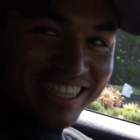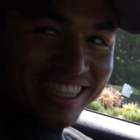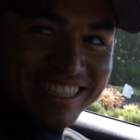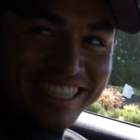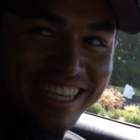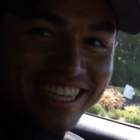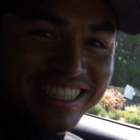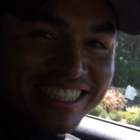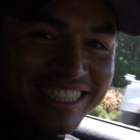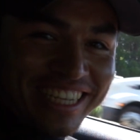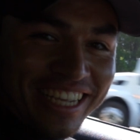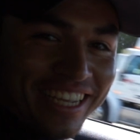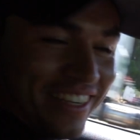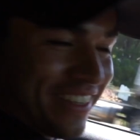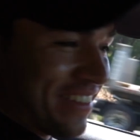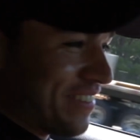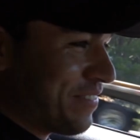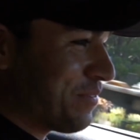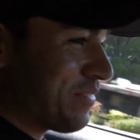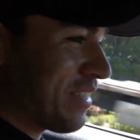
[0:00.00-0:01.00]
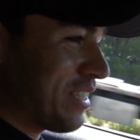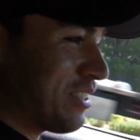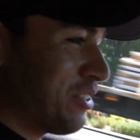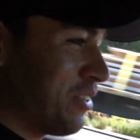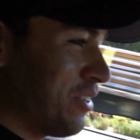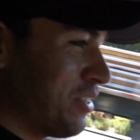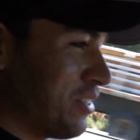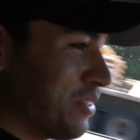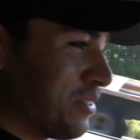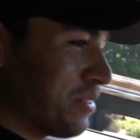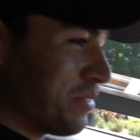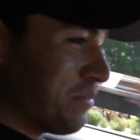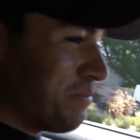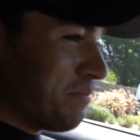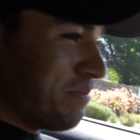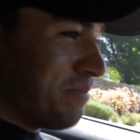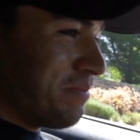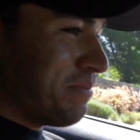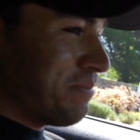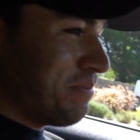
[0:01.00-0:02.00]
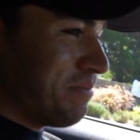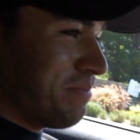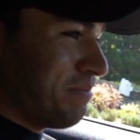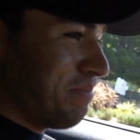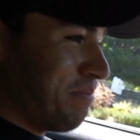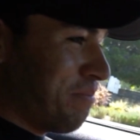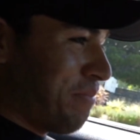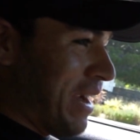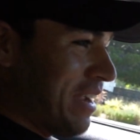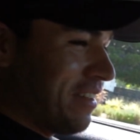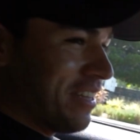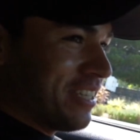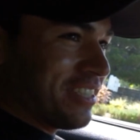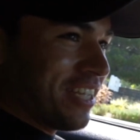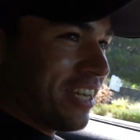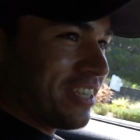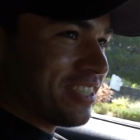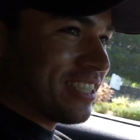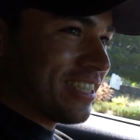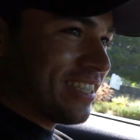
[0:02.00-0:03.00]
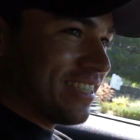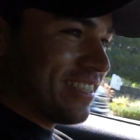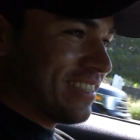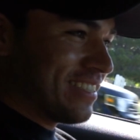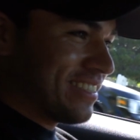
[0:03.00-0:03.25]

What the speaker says: instant. As soon as you barely touch it.